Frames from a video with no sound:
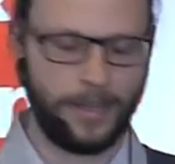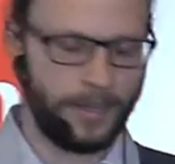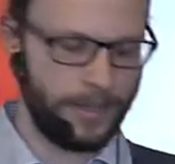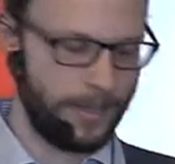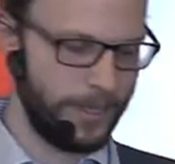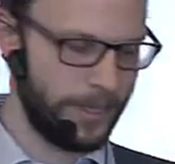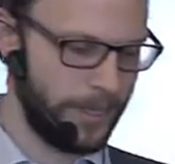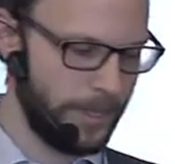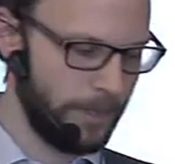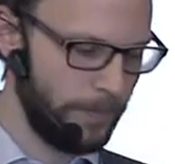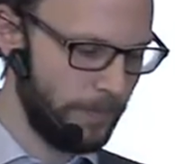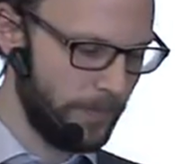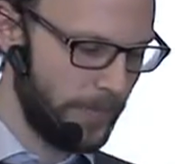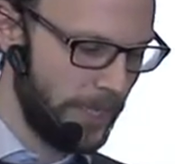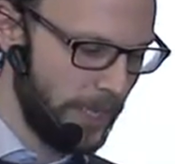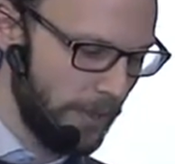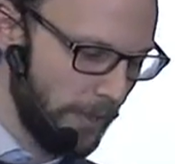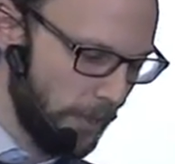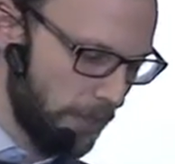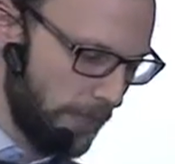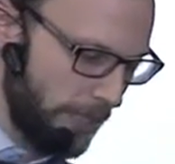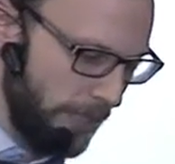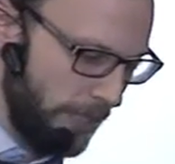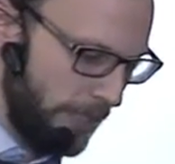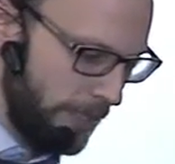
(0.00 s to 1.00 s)
The
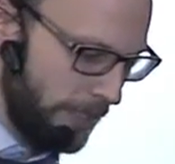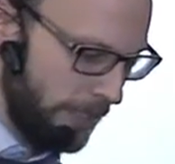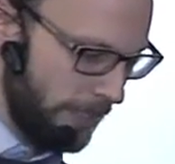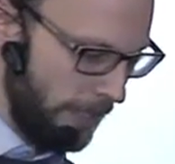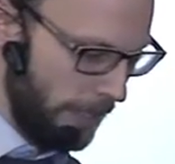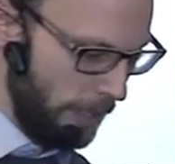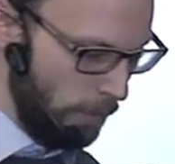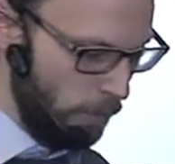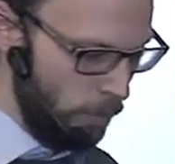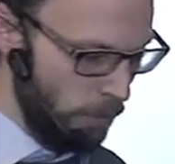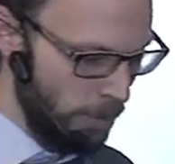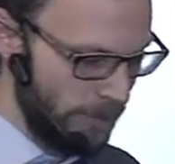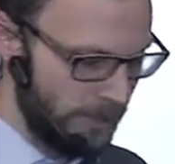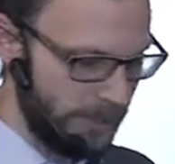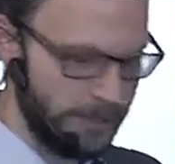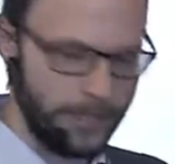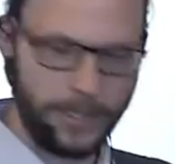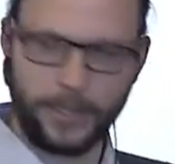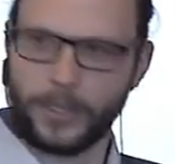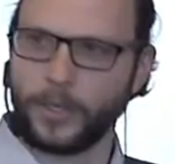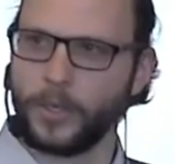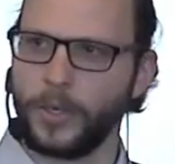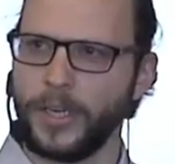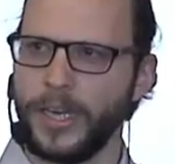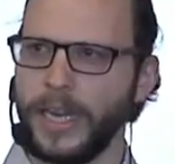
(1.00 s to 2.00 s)
other thing he said was
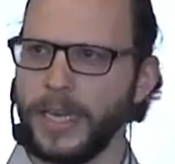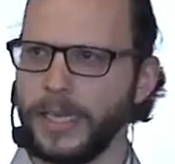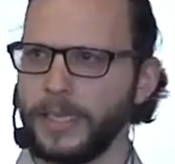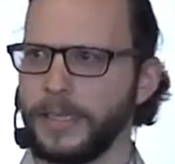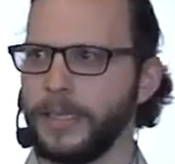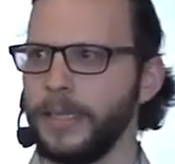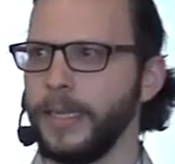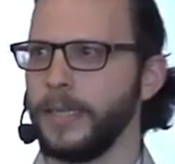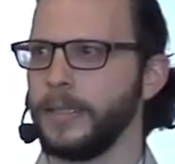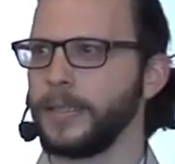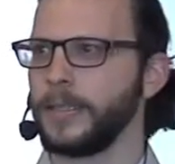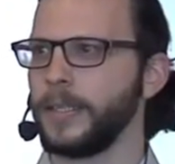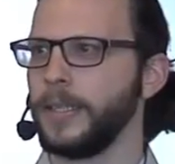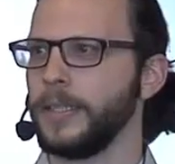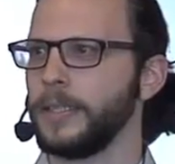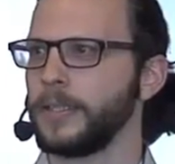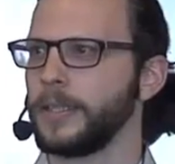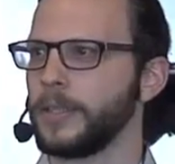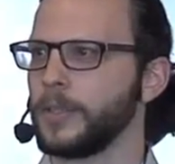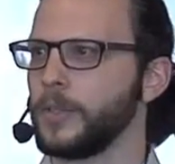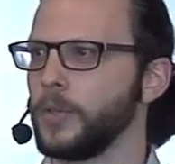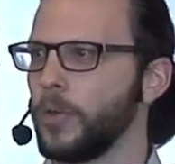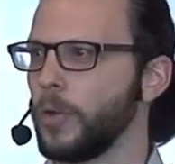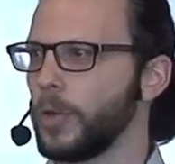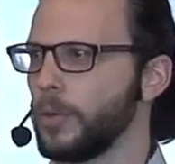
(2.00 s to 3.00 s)
that connecting things
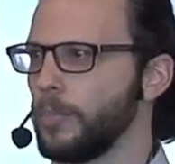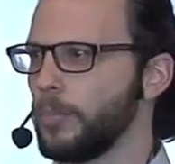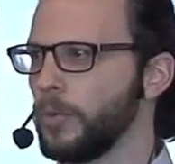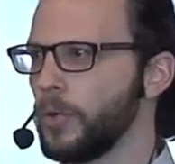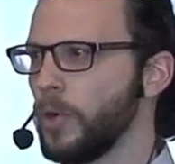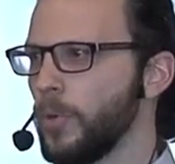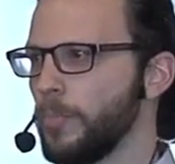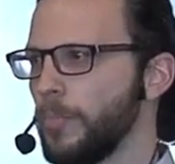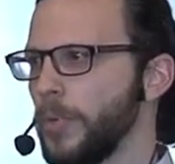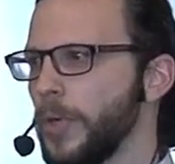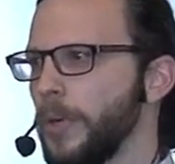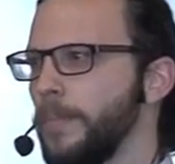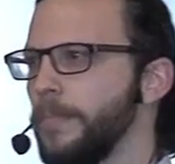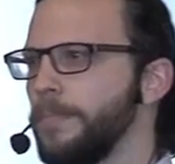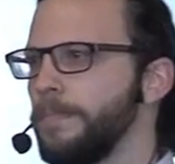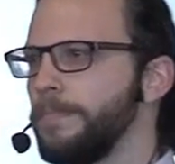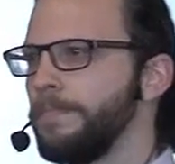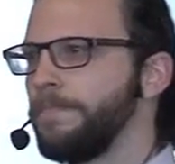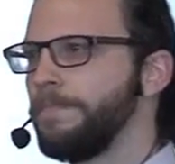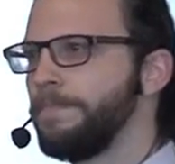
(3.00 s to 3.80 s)
is not a problem,